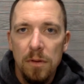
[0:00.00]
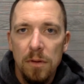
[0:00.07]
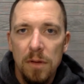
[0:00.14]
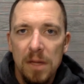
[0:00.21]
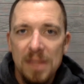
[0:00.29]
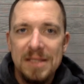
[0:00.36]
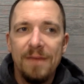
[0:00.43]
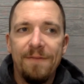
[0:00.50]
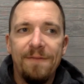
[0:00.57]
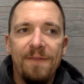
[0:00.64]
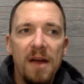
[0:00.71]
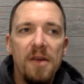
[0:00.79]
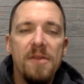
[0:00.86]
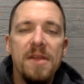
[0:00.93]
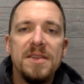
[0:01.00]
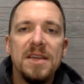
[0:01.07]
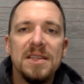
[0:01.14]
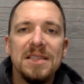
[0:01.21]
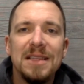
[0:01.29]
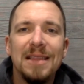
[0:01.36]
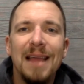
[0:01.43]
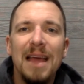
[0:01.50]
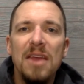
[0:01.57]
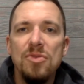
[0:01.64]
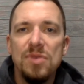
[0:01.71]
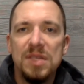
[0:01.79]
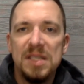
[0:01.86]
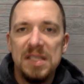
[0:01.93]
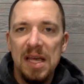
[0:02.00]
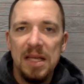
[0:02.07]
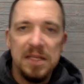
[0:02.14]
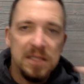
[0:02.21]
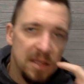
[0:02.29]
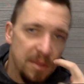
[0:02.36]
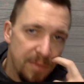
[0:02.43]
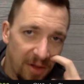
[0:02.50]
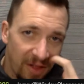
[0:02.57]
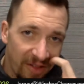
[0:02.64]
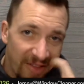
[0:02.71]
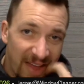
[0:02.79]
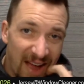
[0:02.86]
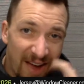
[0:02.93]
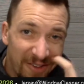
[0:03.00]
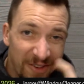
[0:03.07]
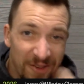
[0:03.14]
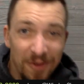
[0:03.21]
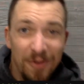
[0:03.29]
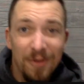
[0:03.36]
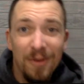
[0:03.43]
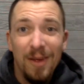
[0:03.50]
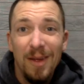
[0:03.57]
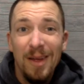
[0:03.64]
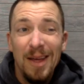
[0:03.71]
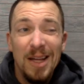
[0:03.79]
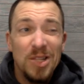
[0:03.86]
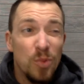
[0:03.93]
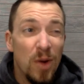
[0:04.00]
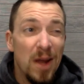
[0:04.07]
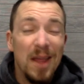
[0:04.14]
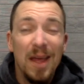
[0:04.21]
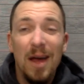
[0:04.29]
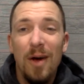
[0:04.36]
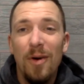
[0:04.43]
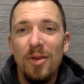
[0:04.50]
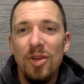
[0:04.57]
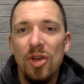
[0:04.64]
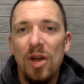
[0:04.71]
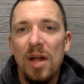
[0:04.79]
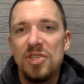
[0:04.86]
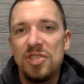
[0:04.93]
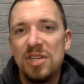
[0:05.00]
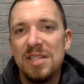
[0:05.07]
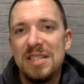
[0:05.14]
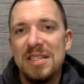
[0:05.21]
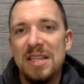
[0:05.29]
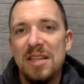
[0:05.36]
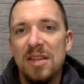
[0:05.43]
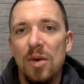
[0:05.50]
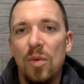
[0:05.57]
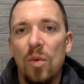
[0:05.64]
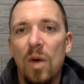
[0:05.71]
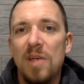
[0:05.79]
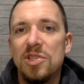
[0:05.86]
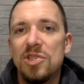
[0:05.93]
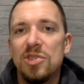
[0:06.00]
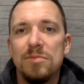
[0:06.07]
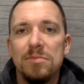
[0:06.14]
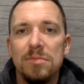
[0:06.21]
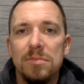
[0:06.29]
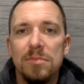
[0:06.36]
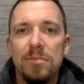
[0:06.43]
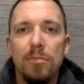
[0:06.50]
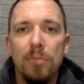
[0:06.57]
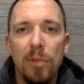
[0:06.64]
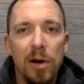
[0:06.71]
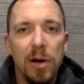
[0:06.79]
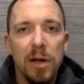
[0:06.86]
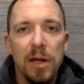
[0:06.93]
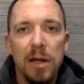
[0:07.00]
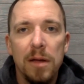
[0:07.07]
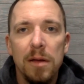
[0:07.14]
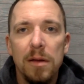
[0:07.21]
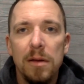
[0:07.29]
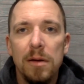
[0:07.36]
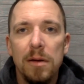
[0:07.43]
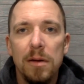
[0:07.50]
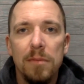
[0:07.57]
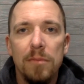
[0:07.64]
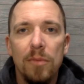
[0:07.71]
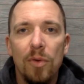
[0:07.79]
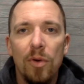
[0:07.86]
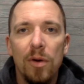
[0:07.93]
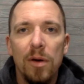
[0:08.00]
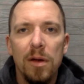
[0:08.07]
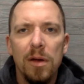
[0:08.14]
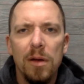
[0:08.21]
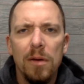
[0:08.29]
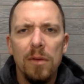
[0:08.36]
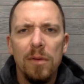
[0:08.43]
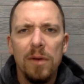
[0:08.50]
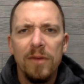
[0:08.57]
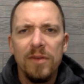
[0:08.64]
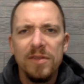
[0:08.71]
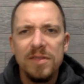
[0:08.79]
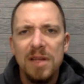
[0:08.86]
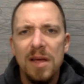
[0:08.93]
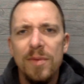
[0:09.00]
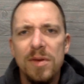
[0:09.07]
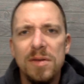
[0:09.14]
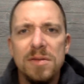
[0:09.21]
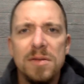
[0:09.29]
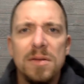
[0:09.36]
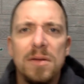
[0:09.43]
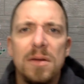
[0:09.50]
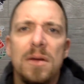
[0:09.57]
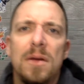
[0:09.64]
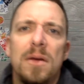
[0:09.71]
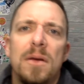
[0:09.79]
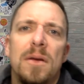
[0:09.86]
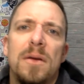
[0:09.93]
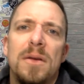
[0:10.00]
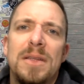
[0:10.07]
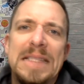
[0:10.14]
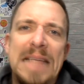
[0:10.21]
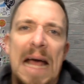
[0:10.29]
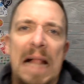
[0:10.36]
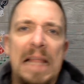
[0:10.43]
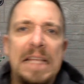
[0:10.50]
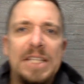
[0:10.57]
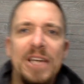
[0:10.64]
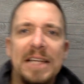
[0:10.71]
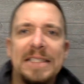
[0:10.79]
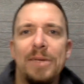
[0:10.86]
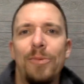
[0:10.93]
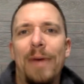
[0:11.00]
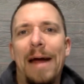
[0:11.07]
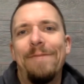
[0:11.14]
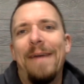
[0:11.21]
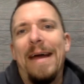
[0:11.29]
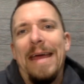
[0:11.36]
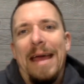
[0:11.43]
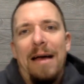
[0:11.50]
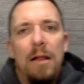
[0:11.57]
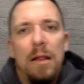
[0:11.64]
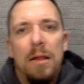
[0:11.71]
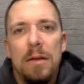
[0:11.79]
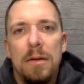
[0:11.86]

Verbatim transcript: It's the fire that doesn't let you sit in the middle of the afternoon. It's raining out. You're not just going to sit there and watch Murray or Maury or whatever his name is. Sally, Jesse, Raphael.